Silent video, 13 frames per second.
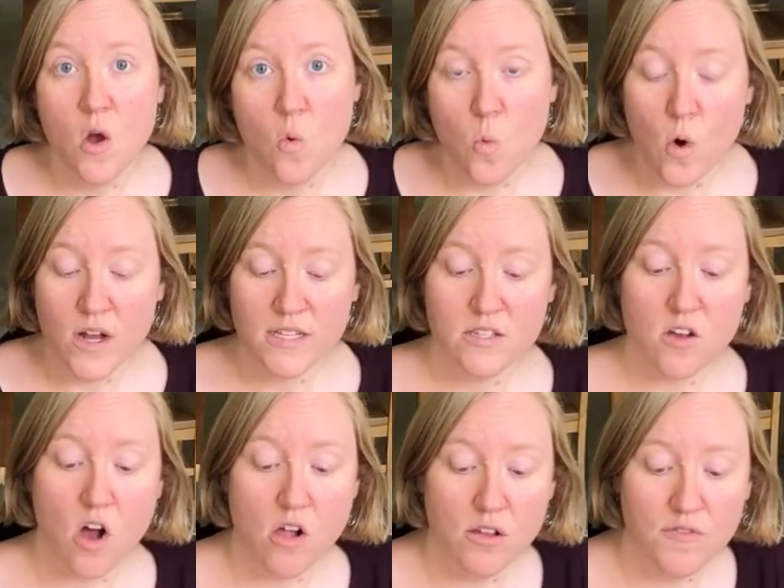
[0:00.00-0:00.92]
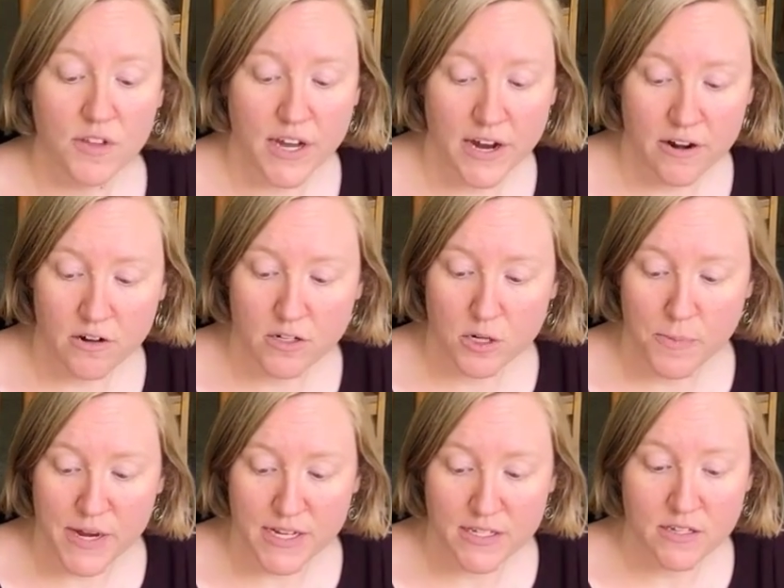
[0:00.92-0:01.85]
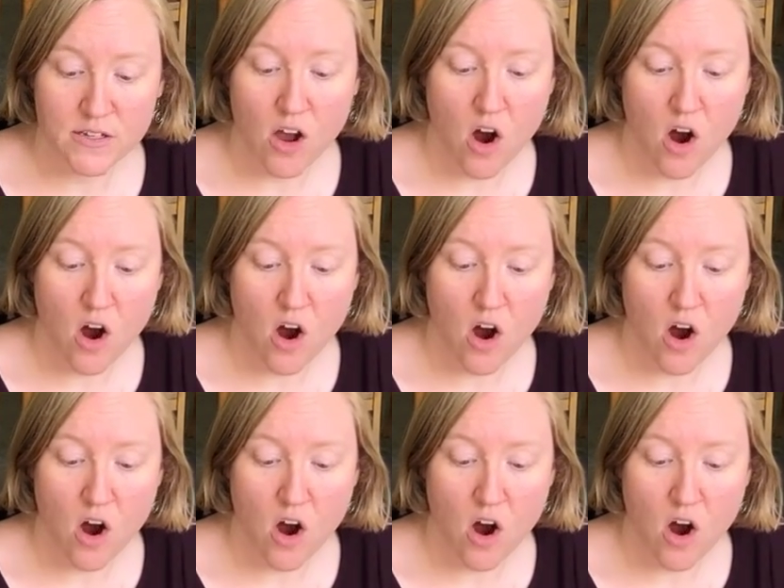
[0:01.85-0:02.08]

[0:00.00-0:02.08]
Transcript: Once all of the character pieces